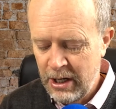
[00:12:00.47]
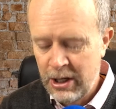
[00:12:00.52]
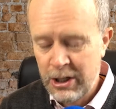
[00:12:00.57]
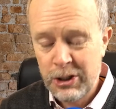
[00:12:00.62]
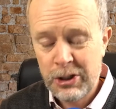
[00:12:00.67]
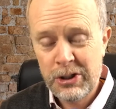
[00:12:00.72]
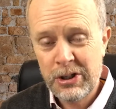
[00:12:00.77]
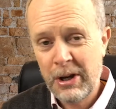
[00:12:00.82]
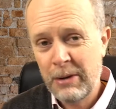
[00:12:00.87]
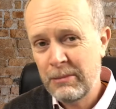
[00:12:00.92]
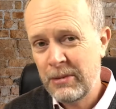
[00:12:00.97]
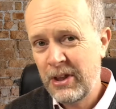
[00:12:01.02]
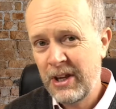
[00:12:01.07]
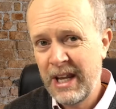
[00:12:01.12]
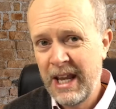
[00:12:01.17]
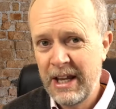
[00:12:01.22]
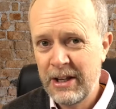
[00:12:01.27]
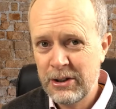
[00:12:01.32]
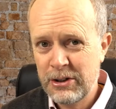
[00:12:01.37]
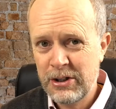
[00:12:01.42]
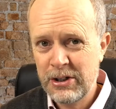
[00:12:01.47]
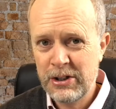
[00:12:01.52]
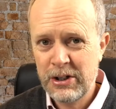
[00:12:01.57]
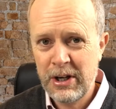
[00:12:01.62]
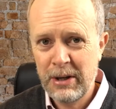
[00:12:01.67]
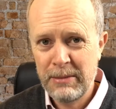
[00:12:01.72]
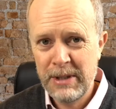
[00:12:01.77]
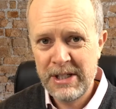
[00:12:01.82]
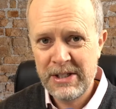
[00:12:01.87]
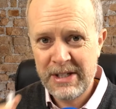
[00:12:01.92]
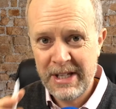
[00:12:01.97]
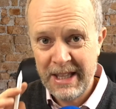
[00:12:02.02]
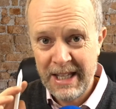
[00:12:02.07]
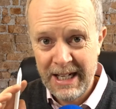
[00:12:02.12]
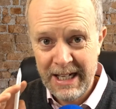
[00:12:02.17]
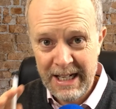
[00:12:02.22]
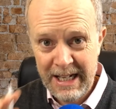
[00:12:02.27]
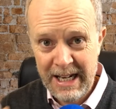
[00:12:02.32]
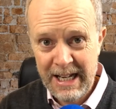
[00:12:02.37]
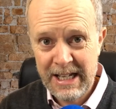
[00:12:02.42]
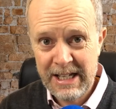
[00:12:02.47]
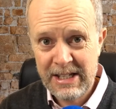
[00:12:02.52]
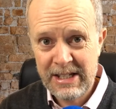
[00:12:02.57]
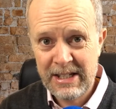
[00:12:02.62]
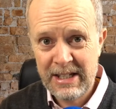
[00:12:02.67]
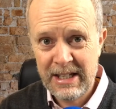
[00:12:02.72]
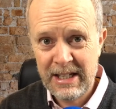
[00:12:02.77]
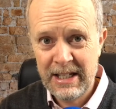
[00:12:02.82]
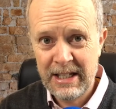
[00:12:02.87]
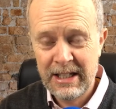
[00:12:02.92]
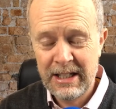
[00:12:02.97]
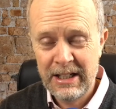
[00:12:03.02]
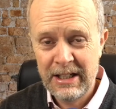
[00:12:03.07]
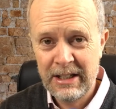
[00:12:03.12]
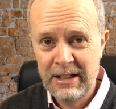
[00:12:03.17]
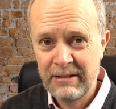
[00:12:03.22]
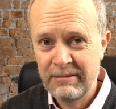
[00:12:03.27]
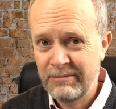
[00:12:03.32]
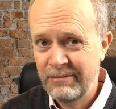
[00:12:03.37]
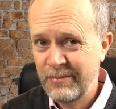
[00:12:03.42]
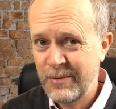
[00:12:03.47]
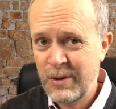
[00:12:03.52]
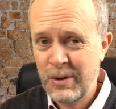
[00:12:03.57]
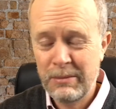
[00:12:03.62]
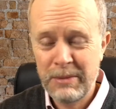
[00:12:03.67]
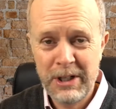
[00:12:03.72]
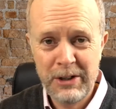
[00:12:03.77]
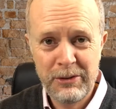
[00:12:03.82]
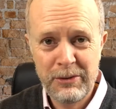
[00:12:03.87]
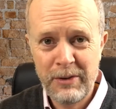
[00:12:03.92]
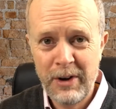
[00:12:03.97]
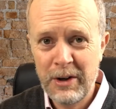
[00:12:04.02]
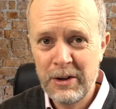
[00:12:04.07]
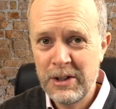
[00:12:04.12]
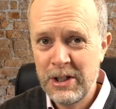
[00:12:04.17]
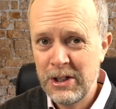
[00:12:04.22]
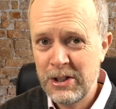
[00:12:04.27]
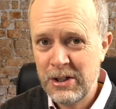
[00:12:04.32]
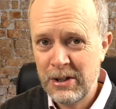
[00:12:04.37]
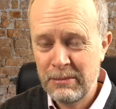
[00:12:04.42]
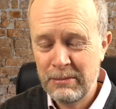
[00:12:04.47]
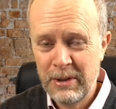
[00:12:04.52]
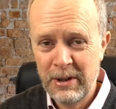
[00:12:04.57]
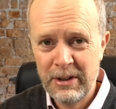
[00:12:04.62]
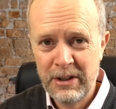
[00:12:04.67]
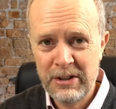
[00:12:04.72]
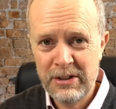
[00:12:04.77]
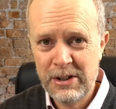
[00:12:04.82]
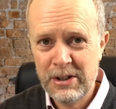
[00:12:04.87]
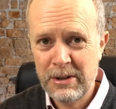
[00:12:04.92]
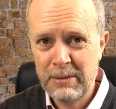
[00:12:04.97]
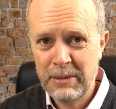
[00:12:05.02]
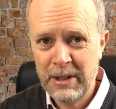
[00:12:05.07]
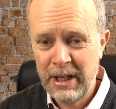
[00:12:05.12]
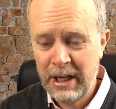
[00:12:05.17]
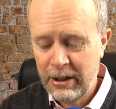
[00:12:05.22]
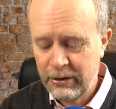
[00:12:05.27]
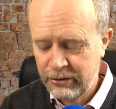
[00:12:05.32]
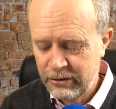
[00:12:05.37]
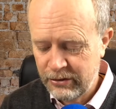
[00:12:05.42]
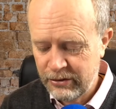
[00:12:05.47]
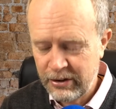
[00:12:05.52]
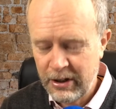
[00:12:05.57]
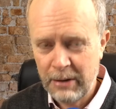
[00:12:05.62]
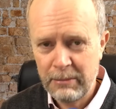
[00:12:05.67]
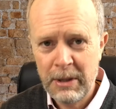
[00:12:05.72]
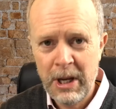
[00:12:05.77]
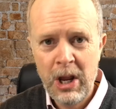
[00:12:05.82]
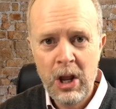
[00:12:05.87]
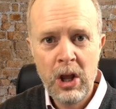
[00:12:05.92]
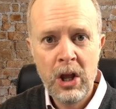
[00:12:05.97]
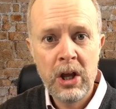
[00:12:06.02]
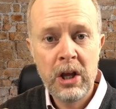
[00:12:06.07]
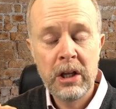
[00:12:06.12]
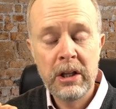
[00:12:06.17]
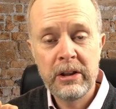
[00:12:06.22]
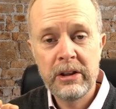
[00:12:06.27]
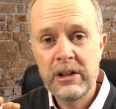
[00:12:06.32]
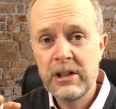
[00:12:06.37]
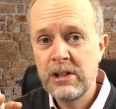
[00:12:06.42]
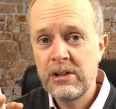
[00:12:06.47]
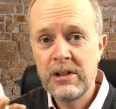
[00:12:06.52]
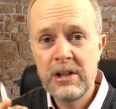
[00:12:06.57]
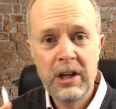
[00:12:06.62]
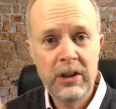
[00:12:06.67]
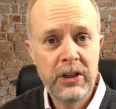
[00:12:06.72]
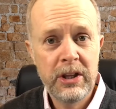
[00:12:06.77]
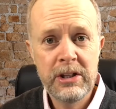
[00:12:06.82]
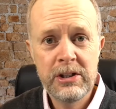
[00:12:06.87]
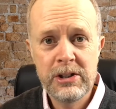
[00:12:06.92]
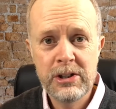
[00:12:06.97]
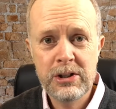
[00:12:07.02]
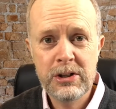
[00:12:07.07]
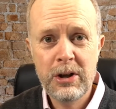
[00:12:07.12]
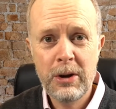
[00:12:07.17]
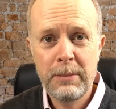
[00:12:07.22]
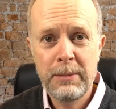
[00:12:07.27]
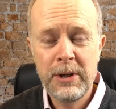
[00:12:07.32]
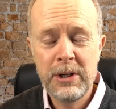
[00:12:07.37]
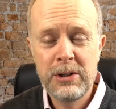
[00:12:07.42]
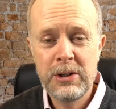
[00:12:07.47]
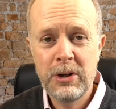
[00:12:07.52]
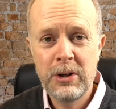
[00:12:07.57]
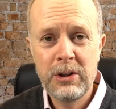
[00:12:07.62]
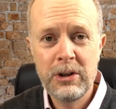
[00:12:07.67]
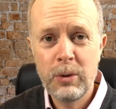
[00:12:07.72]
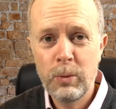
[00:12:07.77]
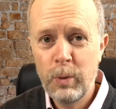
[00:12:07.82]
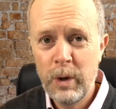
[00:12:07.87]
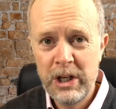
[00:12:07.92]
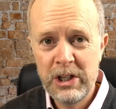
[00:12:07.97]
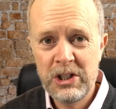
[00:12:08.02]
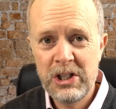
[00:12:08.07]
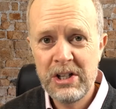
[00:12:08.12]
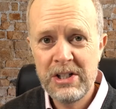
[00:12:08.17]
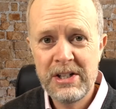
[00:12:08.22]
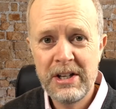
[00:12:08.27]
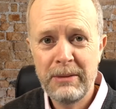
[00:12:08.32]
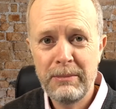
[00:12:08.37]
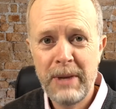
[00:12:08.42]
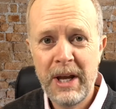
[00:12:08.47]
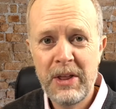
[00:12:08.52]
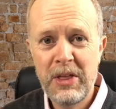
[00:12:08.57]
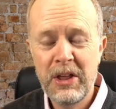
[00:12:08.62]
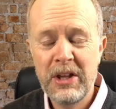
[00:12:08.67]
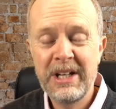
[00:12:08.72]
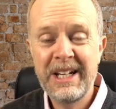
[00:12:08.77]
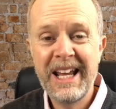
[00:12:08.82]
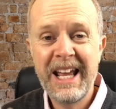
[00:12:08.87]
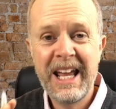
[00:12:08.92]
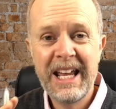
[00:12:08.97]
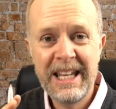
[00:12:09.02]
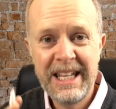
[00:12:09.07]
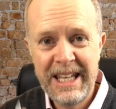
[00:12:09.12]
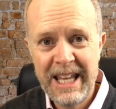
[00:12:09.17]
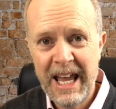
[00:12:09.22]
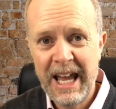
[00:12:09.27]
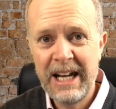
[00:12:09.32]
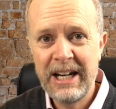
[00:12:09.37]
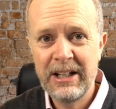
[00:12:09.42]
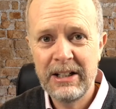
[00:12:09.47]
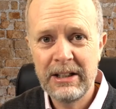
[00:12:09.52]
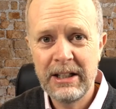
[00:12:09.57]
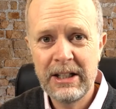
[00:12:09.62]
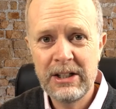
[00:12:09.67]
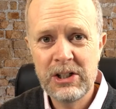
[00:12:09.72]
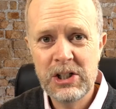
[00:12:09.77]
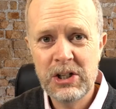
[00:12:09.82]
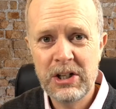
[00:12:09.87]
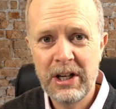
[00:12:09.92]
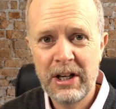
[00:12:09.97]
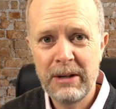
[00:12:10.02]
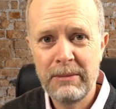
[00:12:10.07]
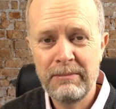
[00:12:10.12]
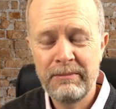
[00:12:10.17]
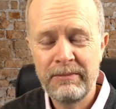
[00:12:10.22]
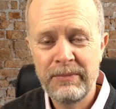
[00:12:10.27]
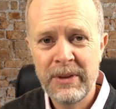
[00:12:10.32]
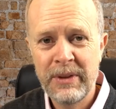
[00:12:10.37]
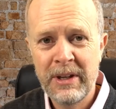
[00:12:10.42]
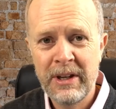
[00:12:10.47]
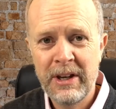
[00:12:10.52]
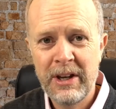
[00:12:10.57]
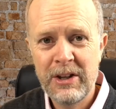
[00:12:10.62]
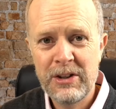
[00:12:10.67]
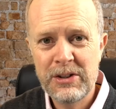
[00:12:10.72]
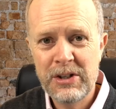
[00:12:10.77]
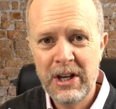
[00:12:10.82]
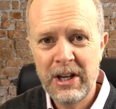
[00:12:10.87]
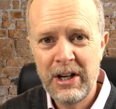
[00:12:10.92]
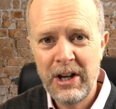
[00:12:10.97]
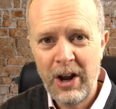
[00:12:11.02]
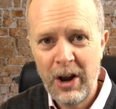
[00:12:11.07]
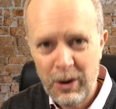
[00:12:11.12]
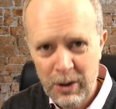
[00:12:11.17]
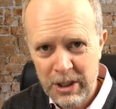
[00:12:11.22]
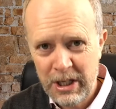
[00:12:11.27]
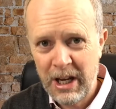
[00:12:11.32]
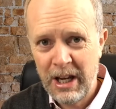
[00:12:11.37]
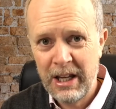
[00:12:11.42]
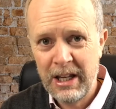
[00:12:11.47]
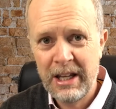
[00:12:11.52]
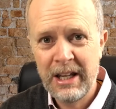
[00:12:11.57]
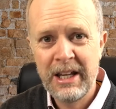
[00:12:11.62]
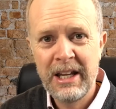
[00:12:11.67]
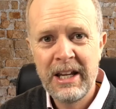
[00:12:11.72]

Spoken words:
something else has come into the list. Somebody's phoned you, something else has come. There's nothing to stop you doing the Whichisit method again at lunchtime and saying, okay,